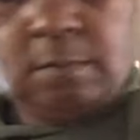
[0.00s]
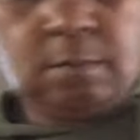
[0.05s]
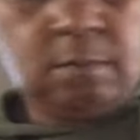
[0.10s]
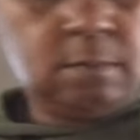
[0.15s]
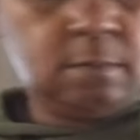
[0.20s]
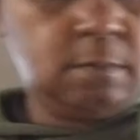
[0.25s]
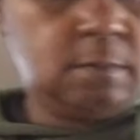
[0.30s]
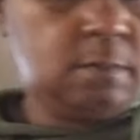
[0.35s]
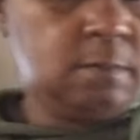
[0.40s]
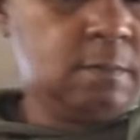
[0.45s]

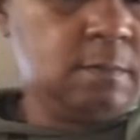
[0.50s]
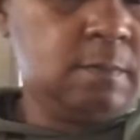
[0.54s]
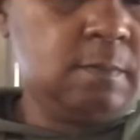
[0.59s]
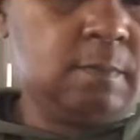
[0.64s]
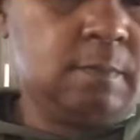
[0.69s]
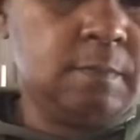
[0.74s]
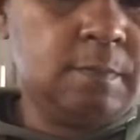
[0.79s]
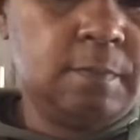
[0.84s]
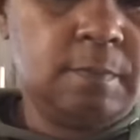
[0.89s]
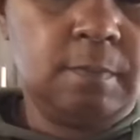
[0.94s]

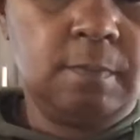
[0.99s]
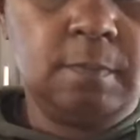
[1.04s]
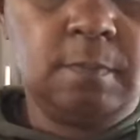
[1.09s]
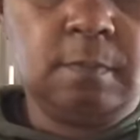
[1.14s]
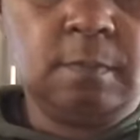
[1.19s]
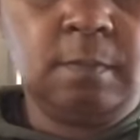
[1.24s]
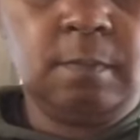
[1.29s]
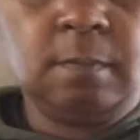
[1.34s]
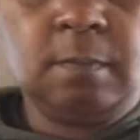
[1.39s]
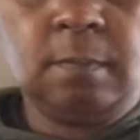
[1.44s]

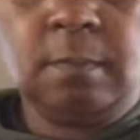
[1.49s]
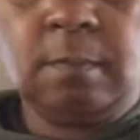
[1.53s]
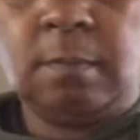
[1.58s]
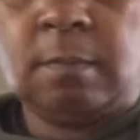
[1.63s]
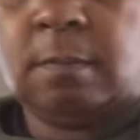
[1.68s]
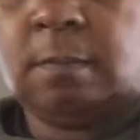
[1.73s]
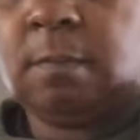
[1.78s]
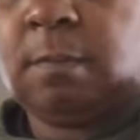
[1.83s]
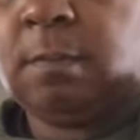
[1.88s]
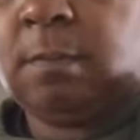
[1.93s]

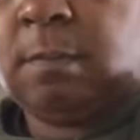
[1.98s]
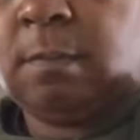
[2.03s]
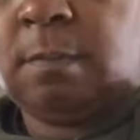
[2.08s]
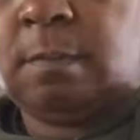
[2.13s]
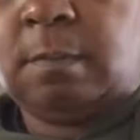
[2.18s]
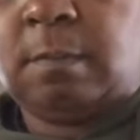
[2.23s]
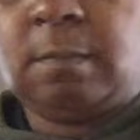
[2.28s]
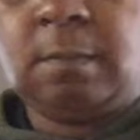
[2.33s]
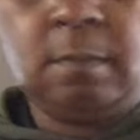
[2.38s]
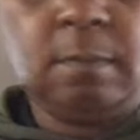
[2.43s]

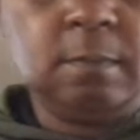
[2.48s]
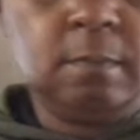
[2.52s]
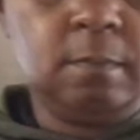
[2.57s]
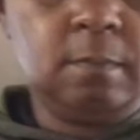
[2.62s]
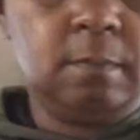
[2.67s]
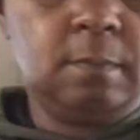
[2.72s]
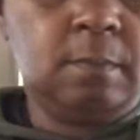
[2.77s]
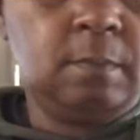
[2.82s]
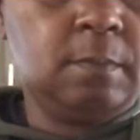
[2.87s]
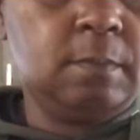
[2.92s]

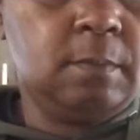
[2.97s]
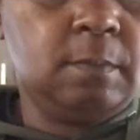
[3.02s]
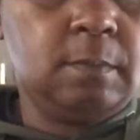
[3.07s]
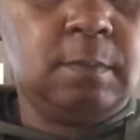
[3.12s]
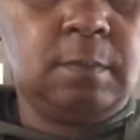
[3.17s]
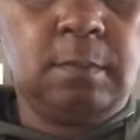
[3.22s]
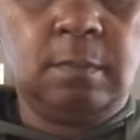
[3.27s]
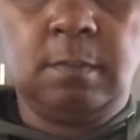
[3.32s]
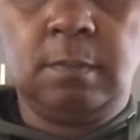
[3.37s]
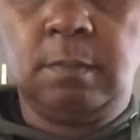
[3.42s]

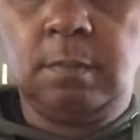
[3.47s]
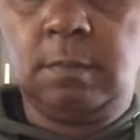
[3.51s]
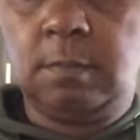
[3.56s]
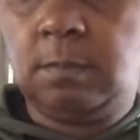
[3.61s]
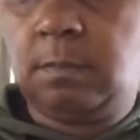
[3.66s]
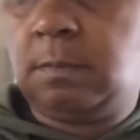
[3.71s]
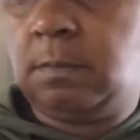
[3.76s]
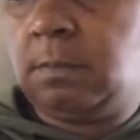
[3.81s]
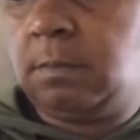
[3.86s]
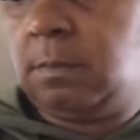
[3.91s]

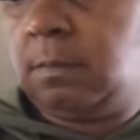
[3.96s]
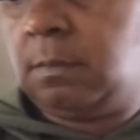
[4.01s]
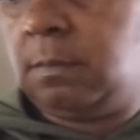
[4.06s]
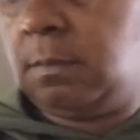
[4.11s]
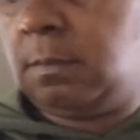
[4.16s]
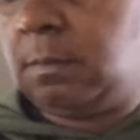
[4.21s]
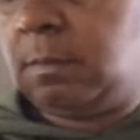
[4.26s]
No one is speaking in this clip.